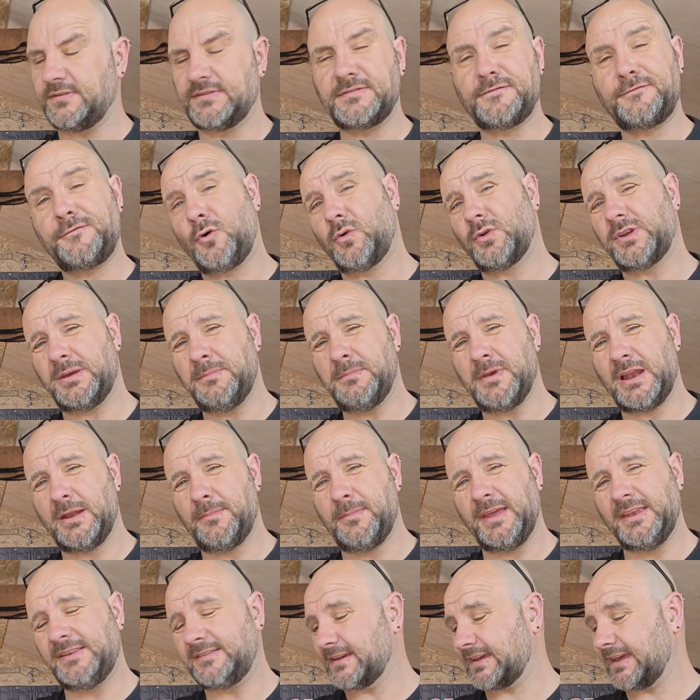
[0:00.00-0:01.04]
It's a
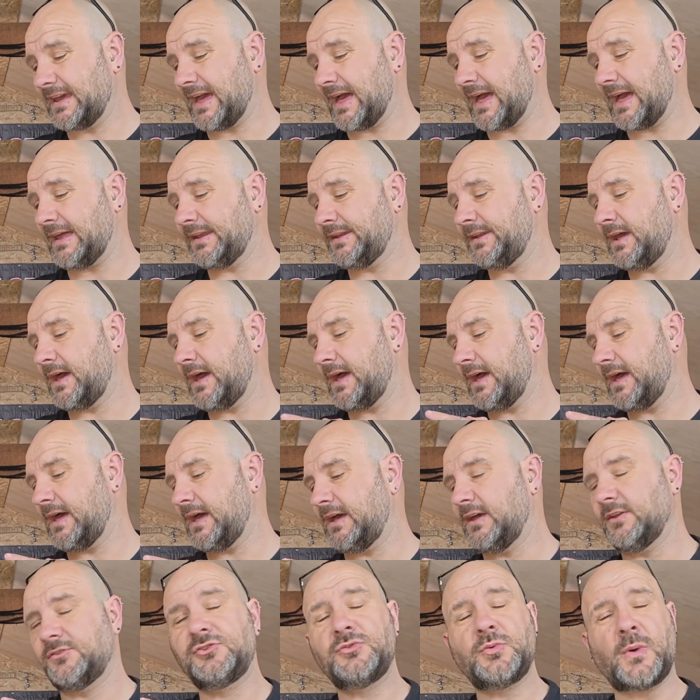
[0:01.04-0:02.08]
40mm can,
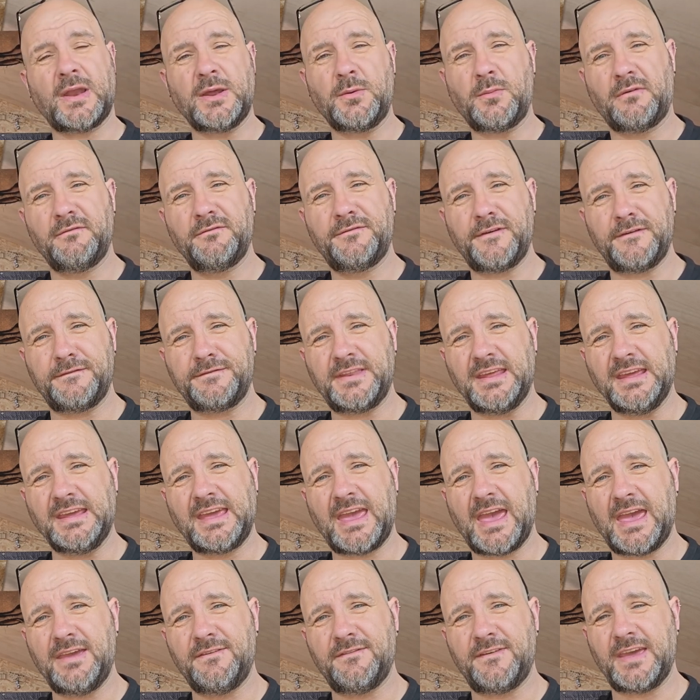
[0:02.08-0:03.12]
2150
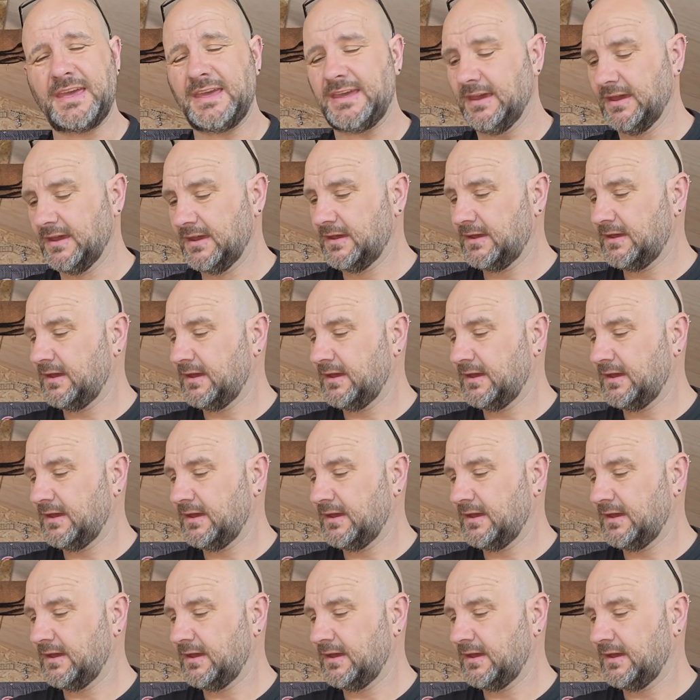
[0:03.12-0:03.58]
kV.